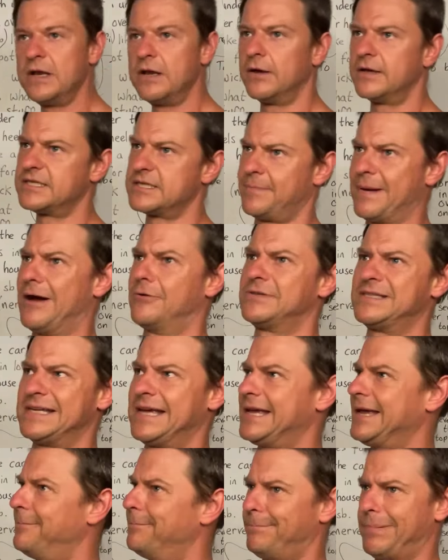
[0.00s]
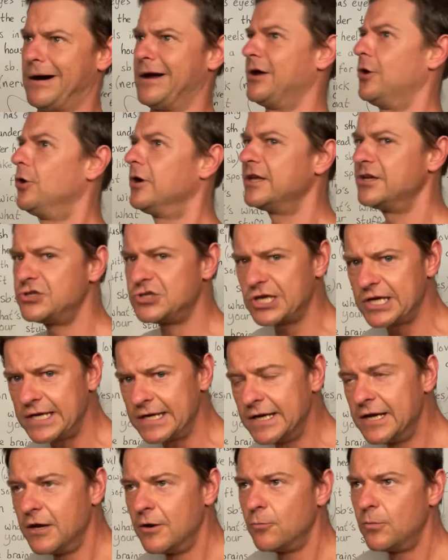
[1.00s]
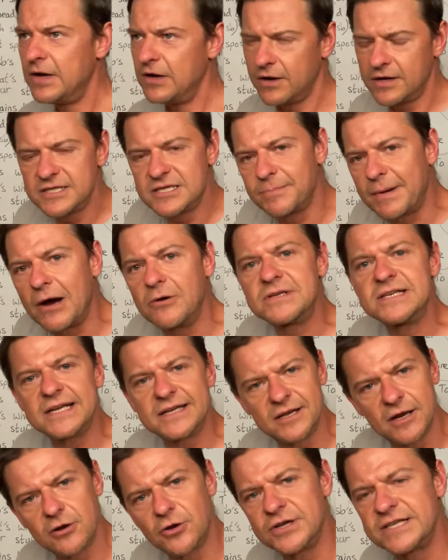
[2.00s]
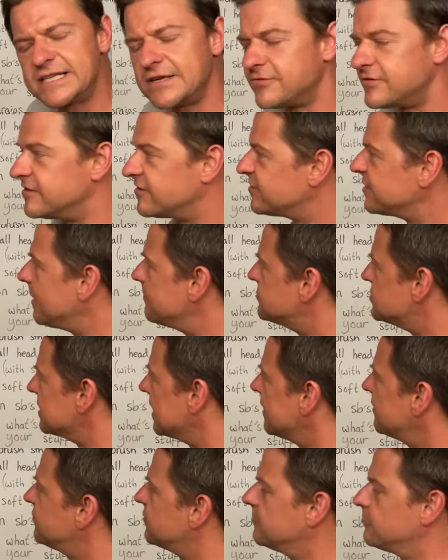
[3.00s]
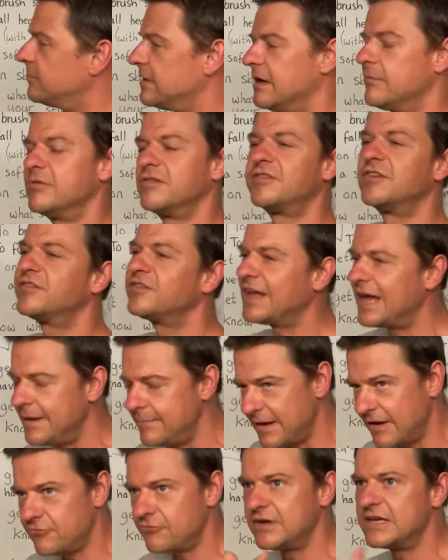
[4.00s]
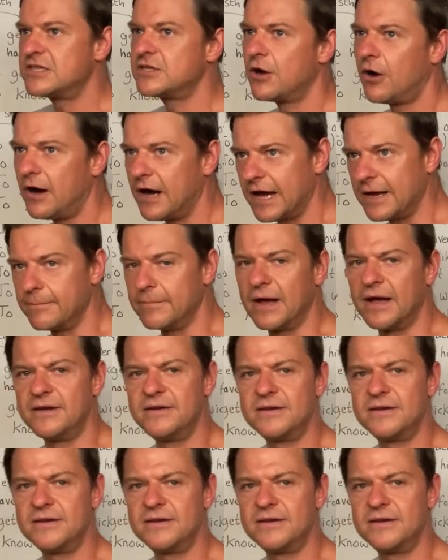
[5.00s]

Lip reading: We learned about it in biology. We learned about it in a lot of different subjects, and it was the same every time.